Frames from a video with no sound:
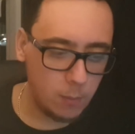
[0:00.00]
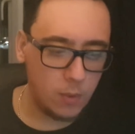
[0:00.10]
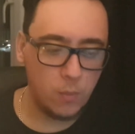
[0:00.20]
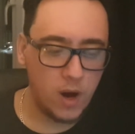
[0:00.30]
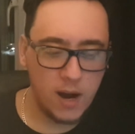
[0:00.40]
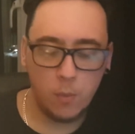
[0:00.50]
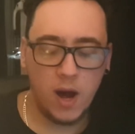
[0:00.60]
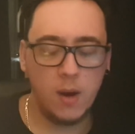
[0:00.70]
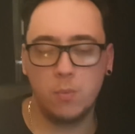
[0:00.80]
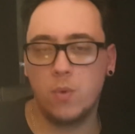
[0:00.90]

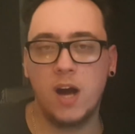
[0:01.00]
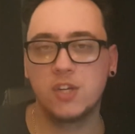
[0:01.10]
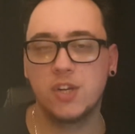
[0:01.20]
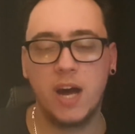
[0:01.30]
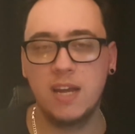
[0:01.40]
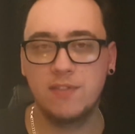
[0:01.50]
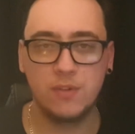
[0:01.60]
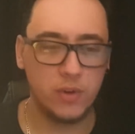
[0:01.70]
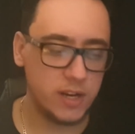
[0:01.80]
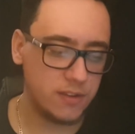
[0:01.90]
Why should I
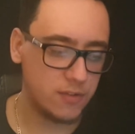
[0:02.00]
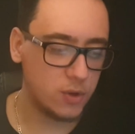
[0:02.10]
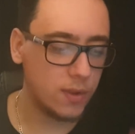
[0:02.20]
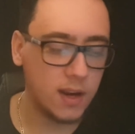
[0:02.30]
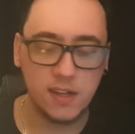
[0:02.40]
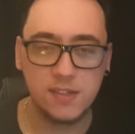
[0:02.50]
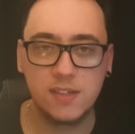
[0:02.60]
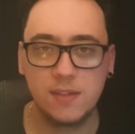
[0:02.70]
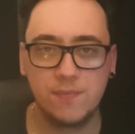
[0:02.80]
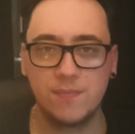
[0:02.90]
even read through the
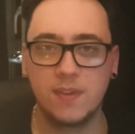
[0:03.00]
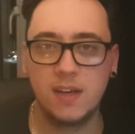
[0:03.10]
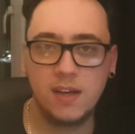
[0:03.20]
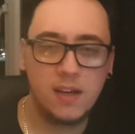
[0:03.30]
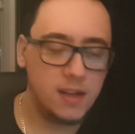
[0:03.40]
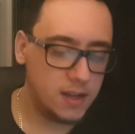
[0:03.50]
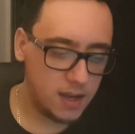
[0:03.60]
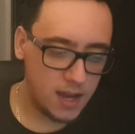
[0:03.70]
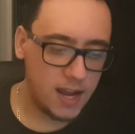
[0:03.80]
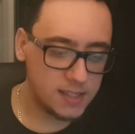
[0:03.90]
list?
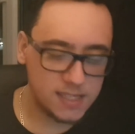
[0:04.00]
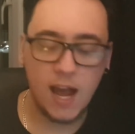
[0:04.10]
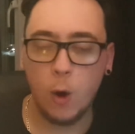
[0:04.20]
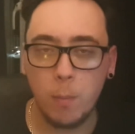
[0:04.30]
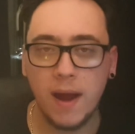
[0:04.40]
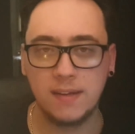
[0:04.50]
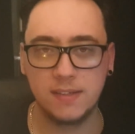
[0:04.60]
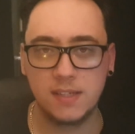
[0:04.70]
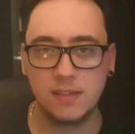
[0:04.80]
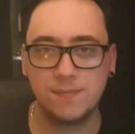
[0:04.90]
It's
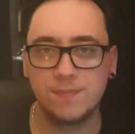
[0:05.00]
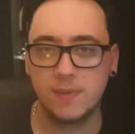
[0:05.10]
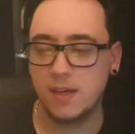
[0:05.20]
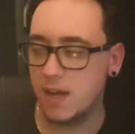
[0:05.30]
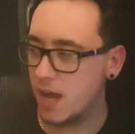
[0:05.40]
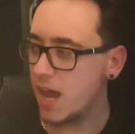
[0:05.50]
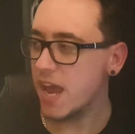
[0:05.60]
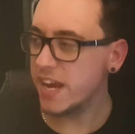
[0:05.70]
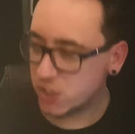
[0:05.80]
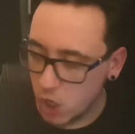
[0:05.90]
Hellbent.
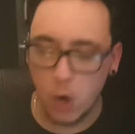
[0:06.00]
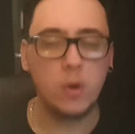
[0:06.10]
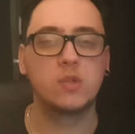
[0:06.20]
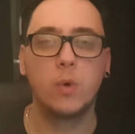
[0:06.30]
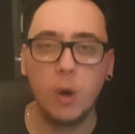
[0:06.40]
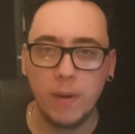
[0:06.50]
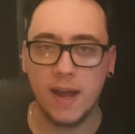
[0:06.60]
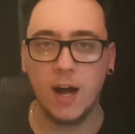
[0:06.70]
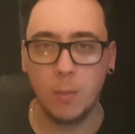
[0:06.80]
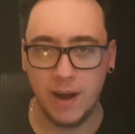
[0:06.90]
It always will
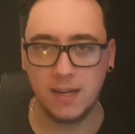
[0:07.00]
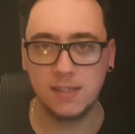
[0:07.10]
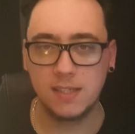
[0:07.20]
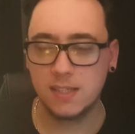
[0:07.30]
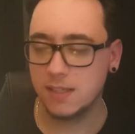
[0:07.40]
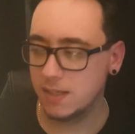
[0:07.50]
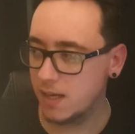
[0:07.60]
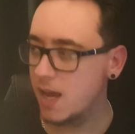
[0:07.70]
be Hellbent.